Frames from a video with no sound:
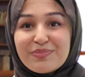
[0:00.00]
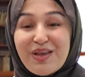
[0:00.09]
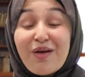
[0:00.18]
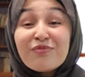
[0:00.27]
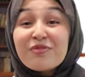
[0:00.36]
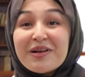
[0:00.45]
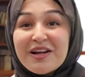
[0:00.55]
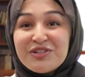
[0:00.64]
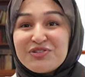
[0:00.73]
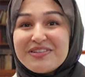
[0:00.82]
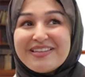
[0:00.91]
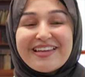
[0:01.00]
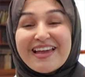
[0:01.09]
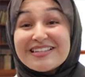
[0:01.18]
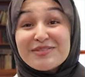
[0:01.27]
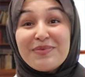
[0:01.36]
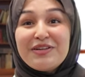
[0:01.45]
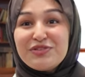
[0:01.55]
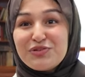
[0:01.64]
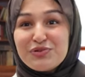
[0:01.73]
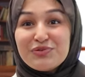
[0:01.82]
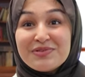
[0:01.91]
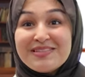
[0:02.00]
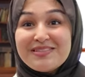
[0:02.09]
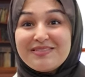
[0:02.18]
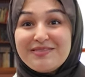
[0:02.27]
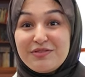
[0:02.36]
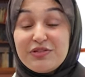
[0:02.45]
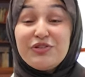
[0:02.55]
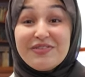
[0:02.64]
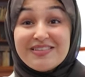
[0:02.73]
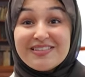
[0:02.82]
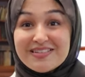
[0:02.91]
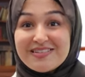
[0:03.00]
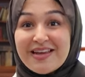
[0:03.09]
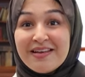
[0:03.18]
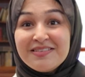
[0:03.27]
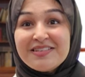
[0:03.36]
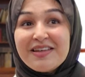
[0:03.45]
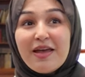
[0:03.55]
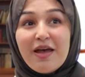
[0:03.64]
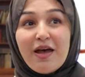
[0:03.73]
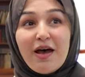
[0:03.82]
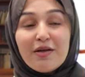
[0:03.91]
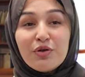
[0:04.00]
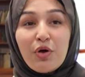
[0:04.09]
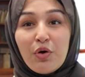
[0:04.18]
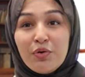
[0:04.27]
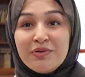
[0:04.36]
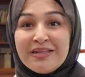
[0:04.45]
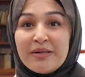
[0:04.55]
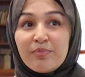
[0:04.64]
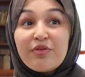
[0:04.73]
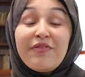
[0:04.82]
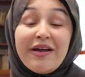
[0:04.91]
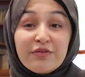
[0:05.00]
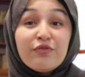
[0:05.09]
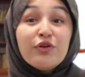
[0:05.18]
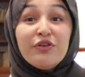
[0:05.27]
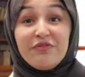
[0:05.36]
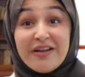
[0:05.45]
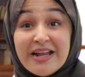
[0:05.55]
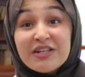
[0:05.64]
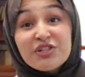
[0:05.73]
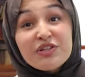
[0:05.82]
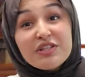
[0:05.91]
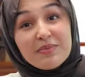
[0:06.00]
come from a country that cares about its students to this extent, not only in providing for you financially